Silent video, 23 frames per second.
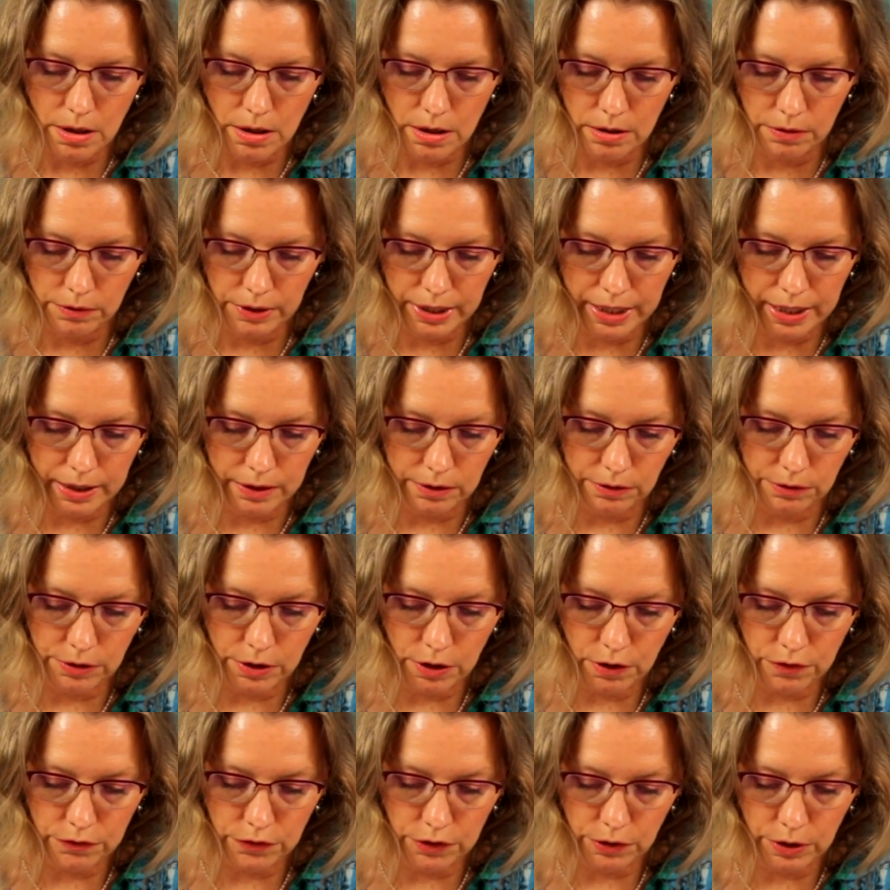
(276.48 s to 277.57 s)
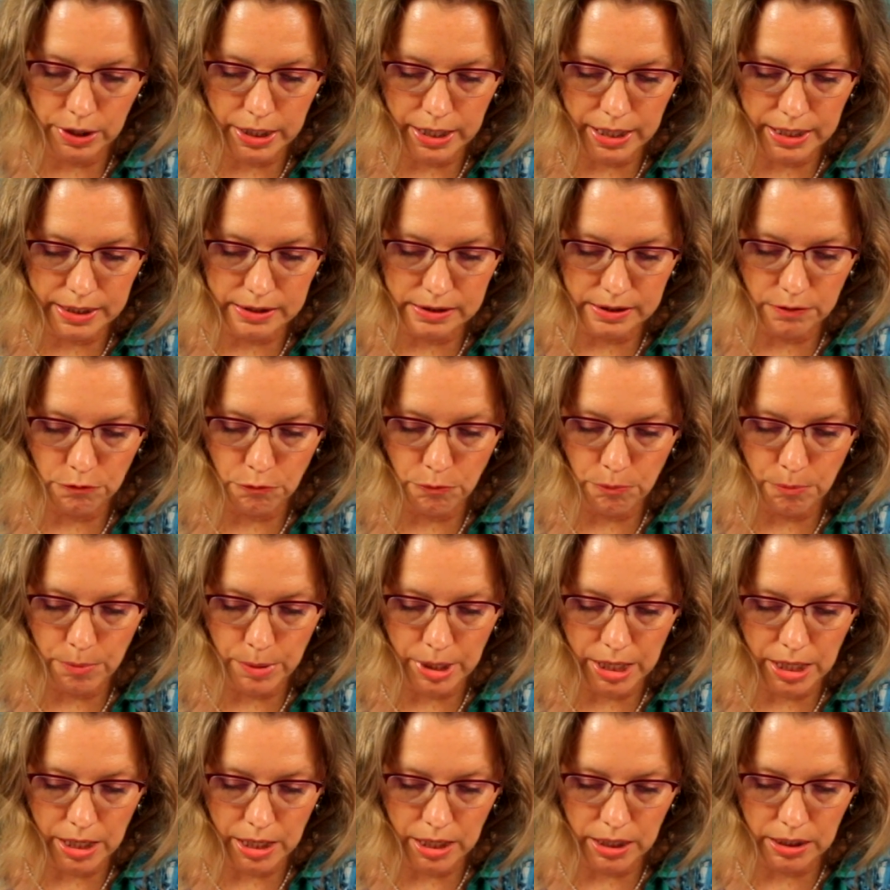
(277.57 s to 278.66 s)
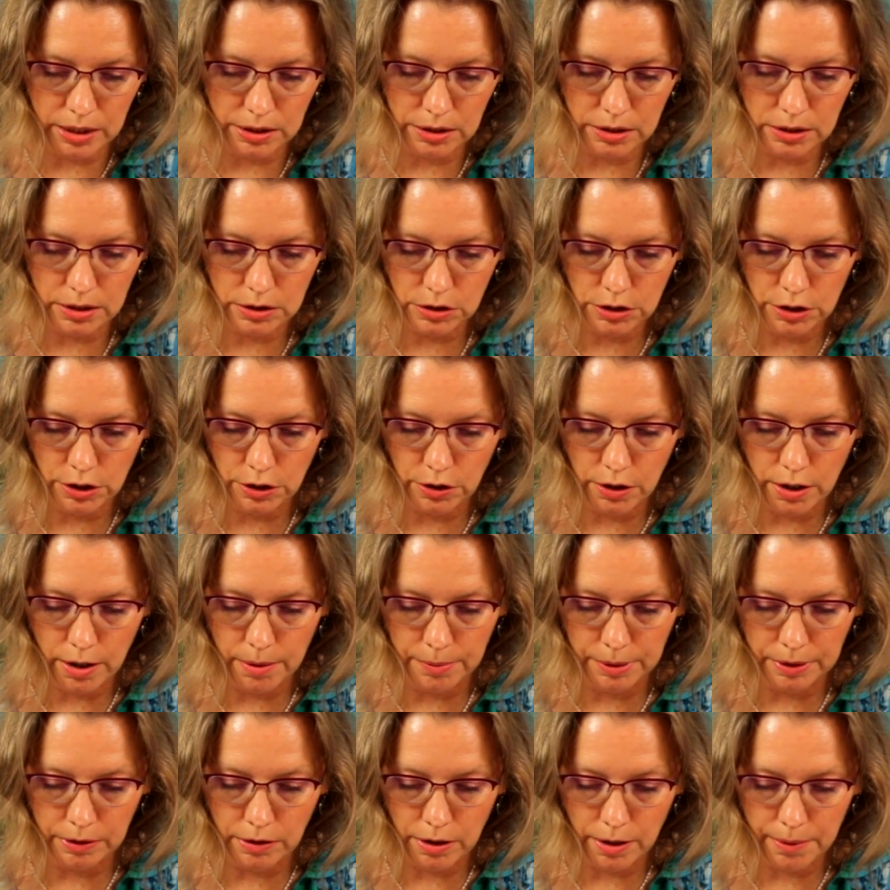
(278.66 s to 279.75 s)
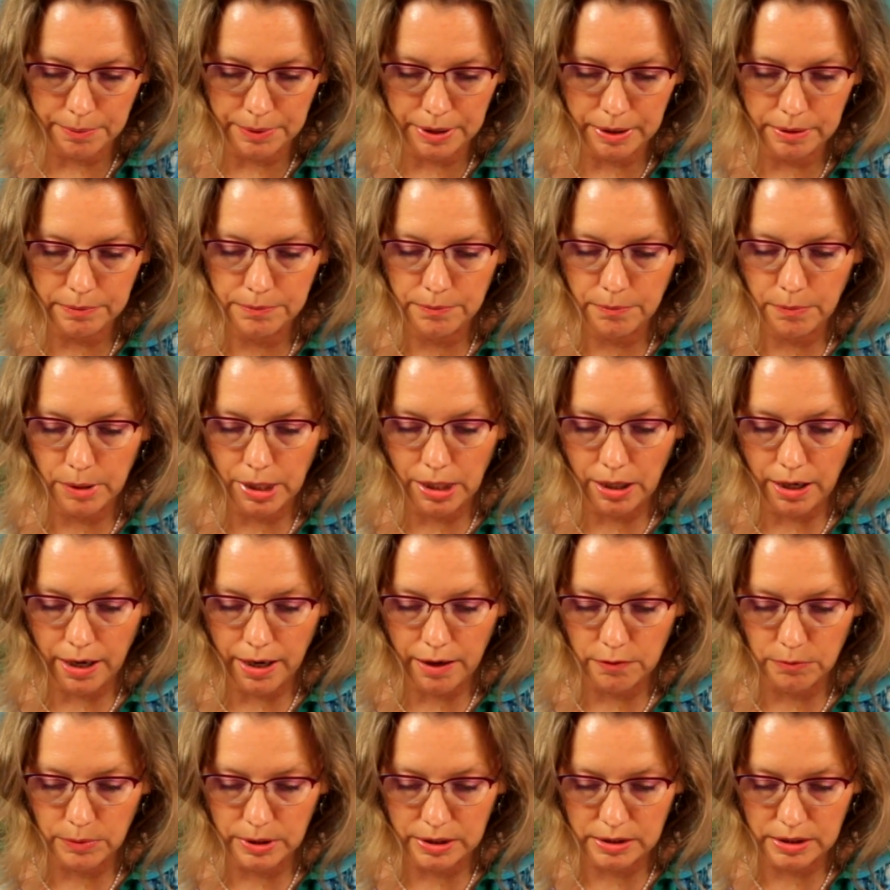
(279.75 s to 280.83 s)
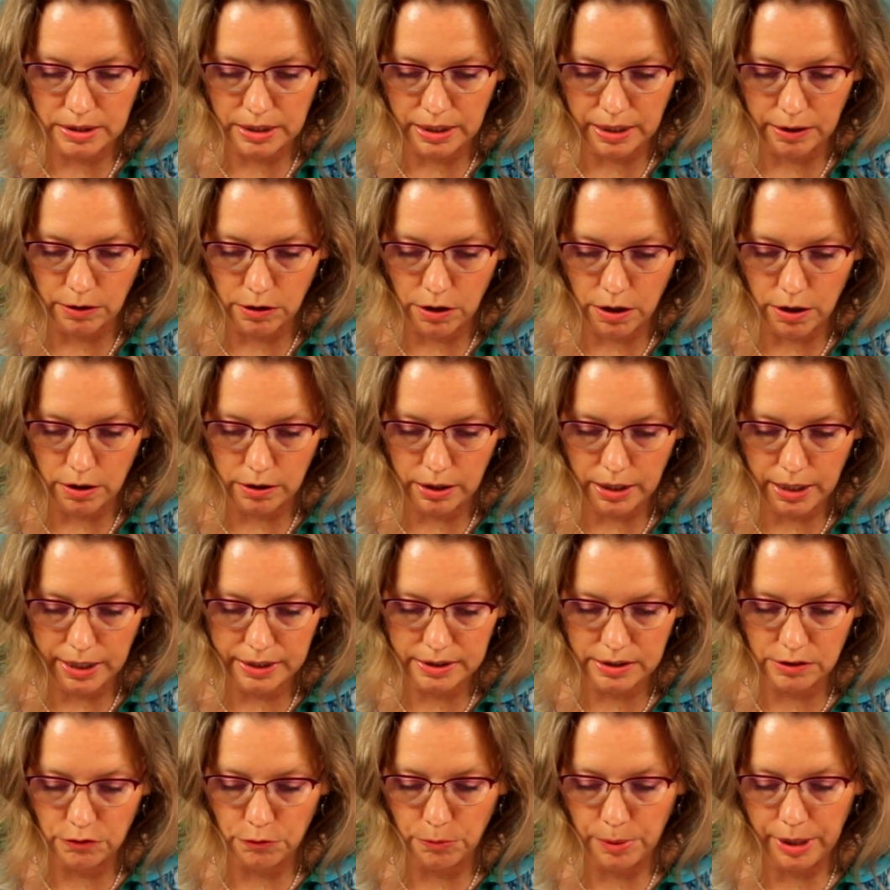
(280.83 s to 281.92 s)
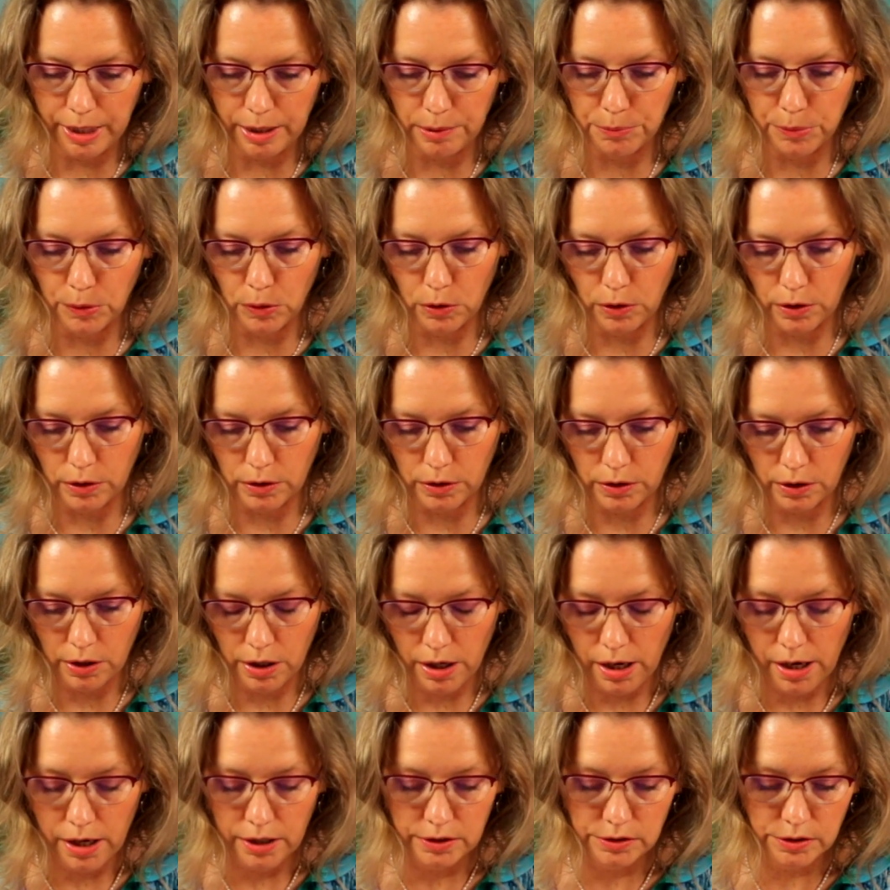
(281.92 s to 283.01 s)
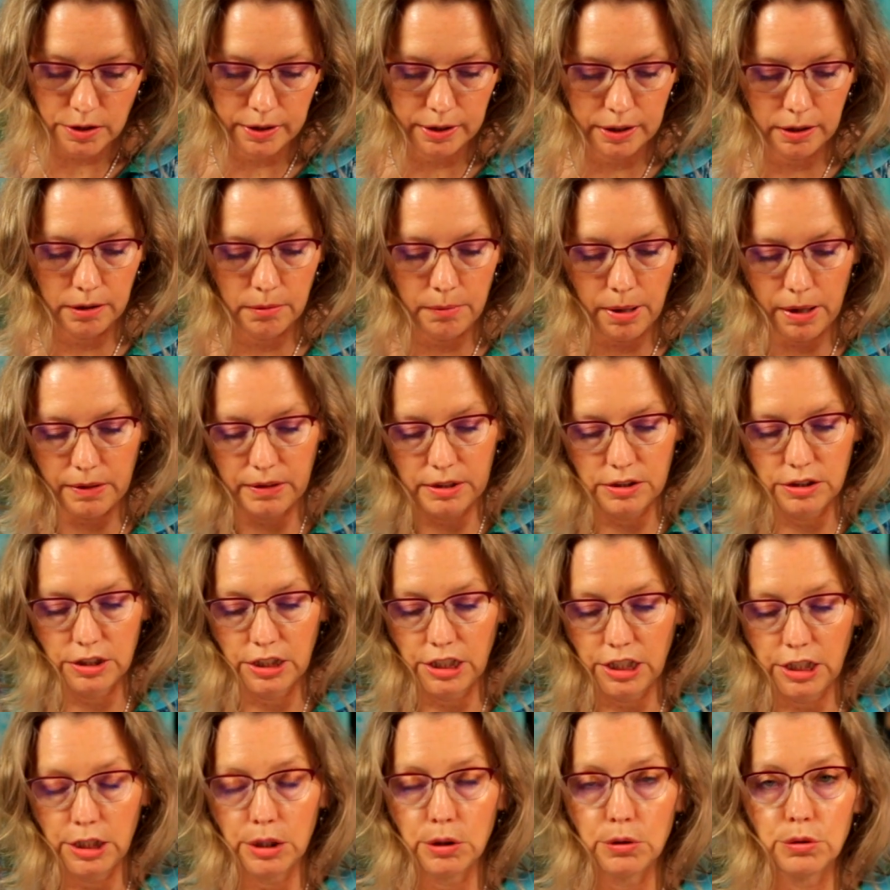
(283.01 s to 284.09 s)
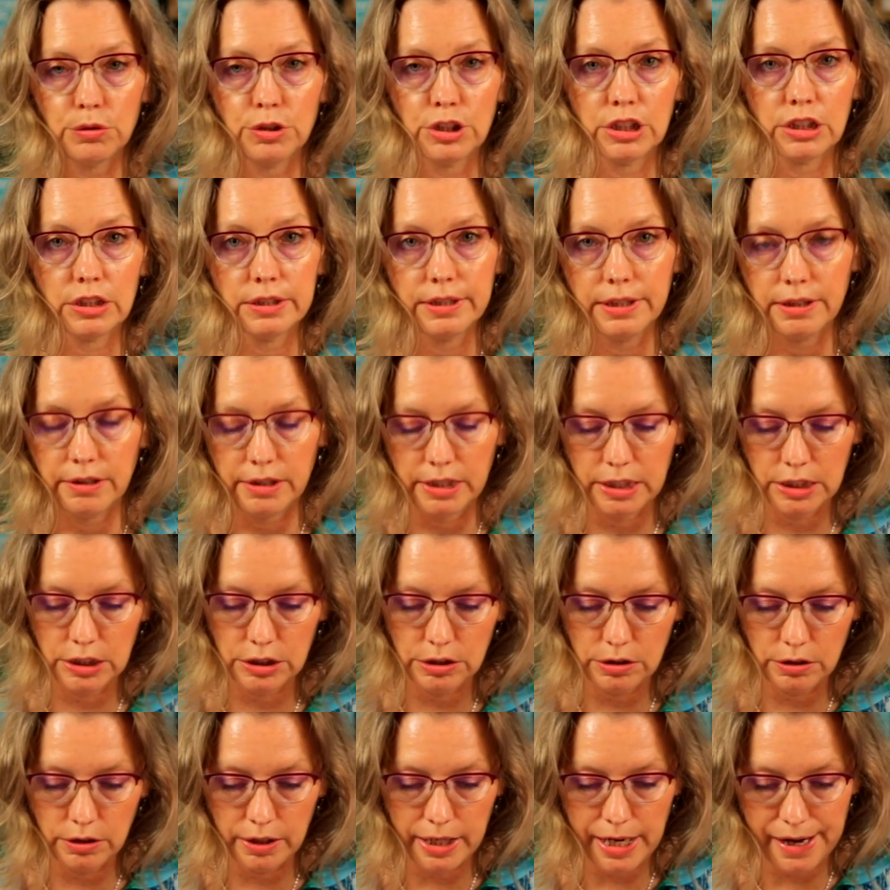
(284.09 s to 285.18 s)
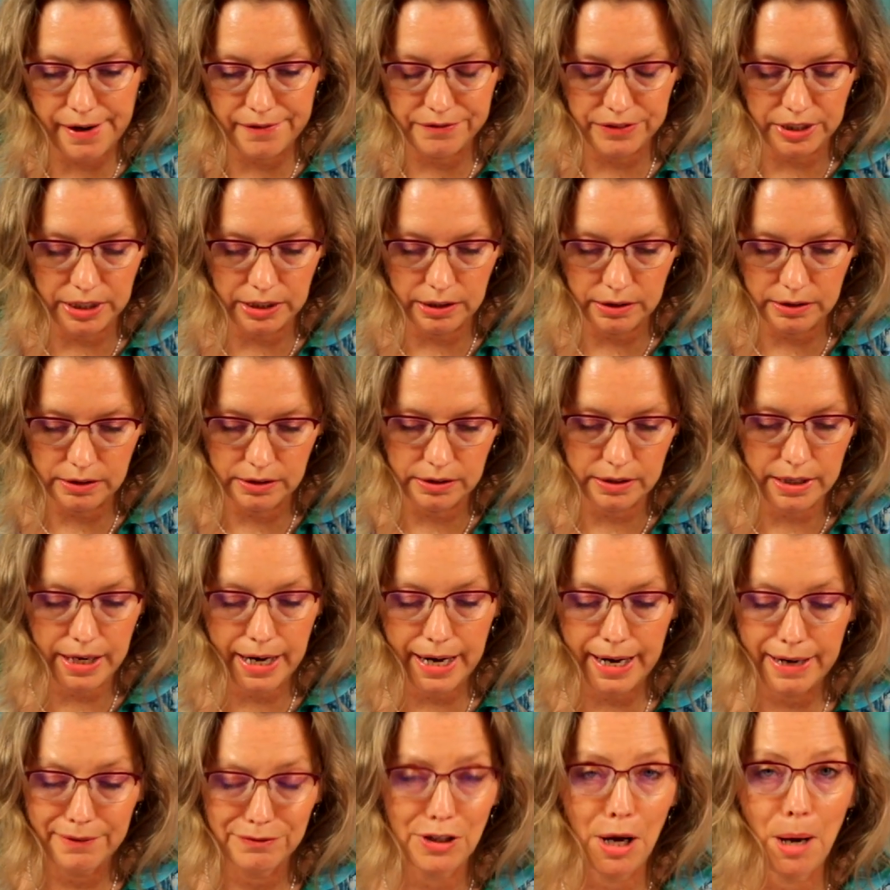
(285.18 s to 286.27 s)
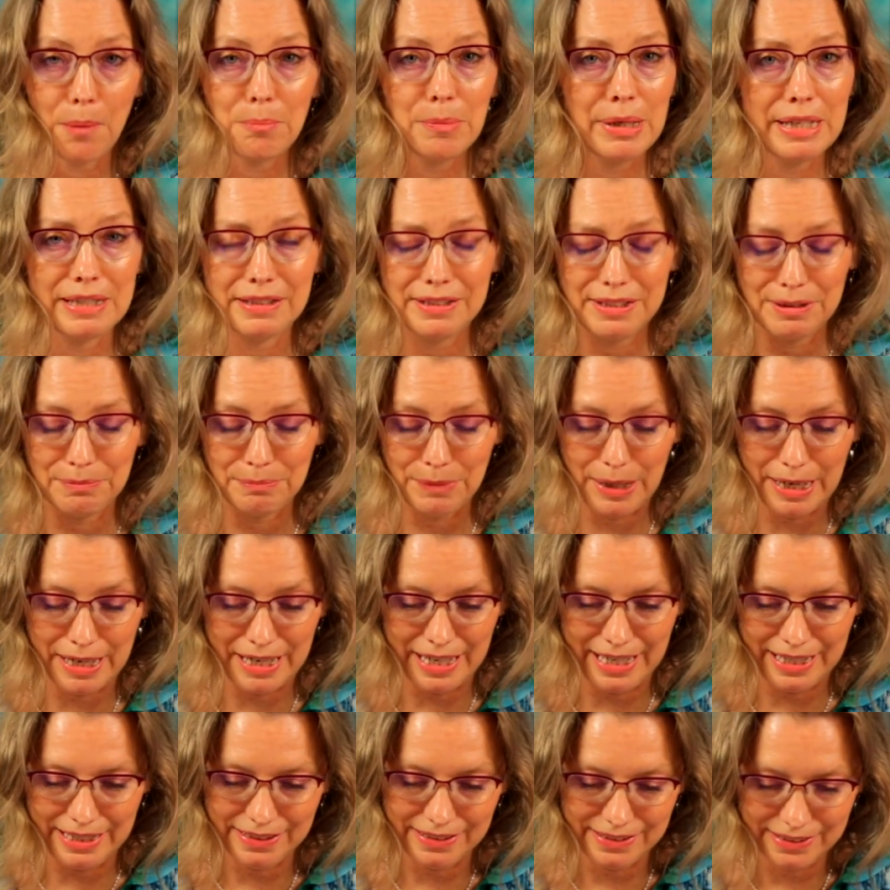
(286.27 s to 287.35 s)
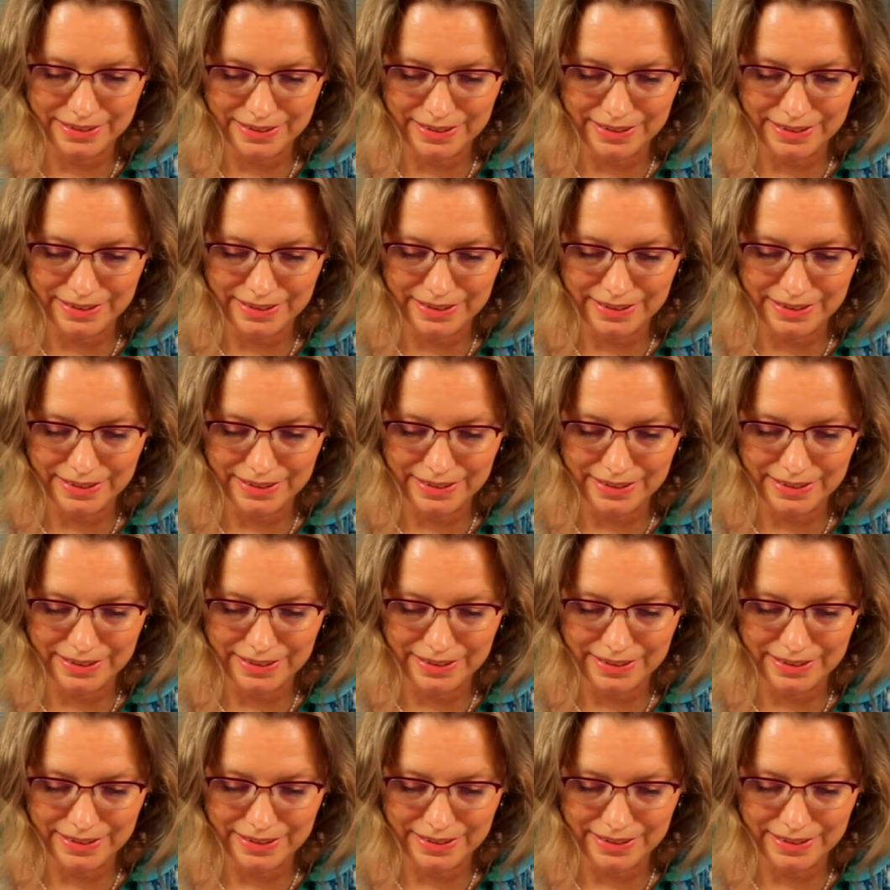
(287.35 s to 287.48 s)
Okay, I don't know if you guys have been to your Hobby Lobby, but I've been seeing all kinds of people talking about this huge clearance they're having. I have not been to mine.